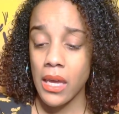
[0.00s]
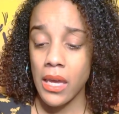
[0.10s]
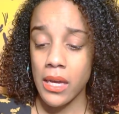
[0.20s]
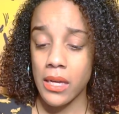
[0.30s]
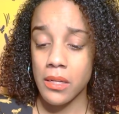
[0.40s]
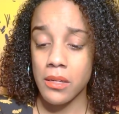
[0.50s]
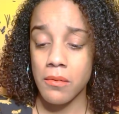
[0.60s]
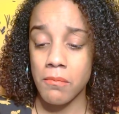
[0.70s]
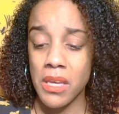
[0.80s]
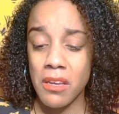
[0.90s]

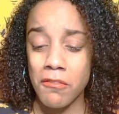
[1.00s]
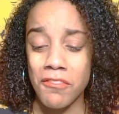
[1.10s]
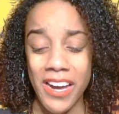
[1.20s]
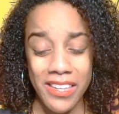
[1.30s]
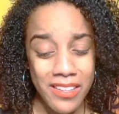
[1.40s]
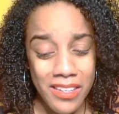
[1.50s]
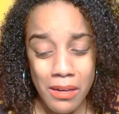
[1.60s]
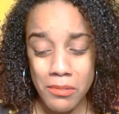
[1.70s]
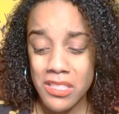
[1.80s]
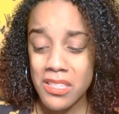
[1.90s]
and being violent
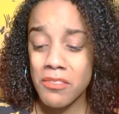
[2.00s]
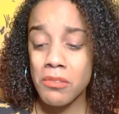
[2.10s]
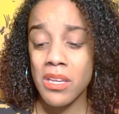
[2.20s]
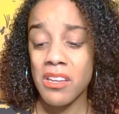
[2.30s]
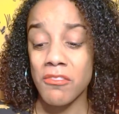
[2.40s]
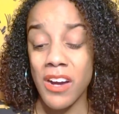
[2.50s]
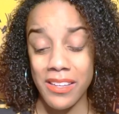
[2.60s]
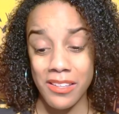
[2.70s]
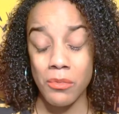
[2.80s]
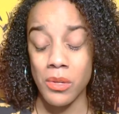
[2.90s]
i'm gonna say even being
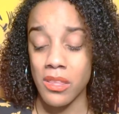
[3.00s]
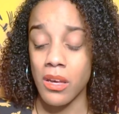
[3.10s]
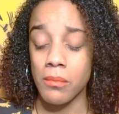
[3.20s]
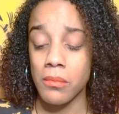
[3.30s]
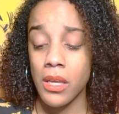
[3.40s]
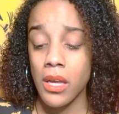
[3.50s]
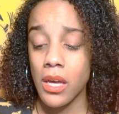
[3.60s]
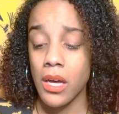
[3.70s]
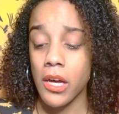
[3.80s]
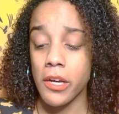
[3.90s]
violent with them
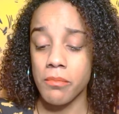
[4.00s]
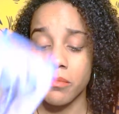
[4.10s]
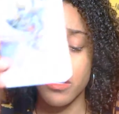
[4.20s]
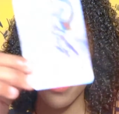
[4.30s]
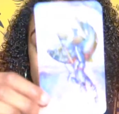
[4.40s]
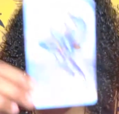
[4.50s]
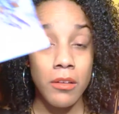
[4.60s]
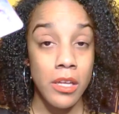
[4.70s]
um knight